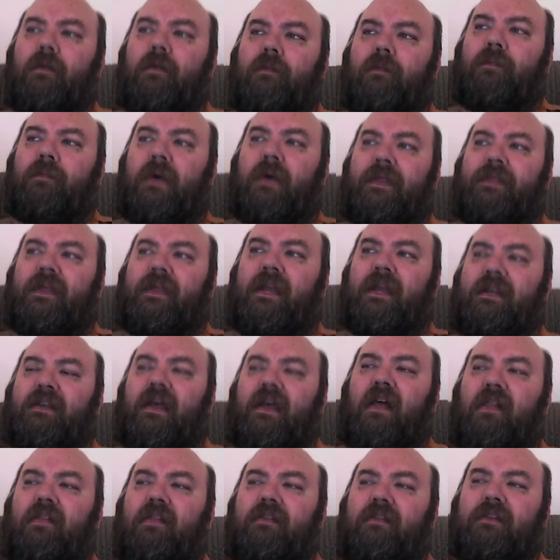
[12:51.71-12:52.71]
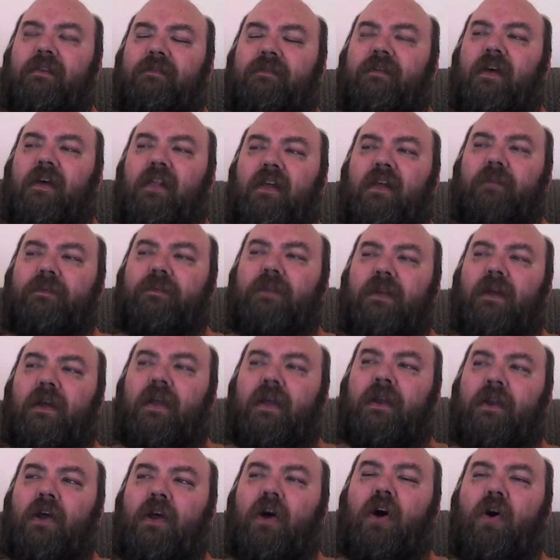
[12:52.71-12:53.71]
but they developed
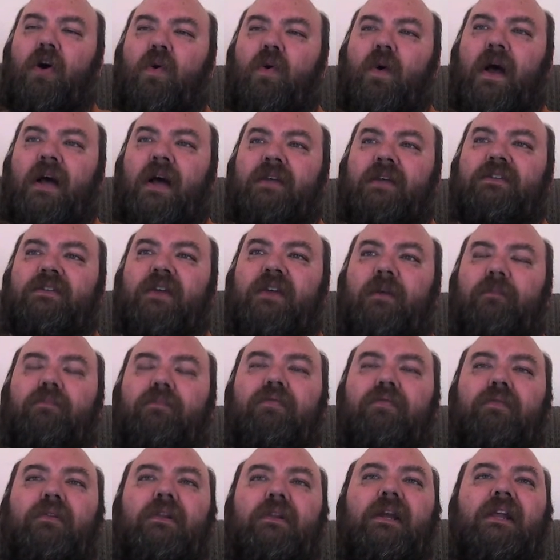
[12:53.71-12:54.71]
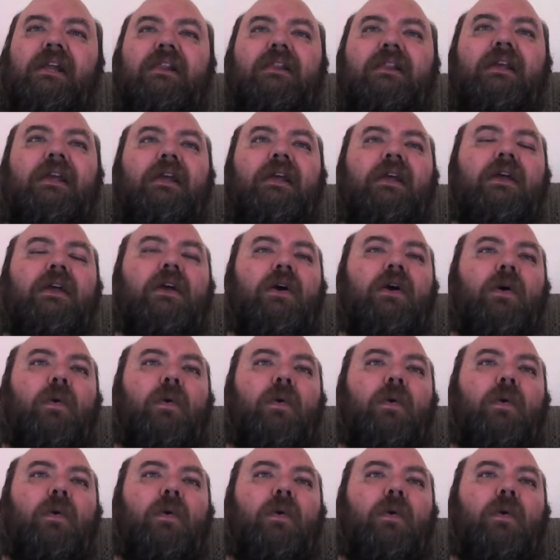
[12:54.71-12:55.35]
an OS completely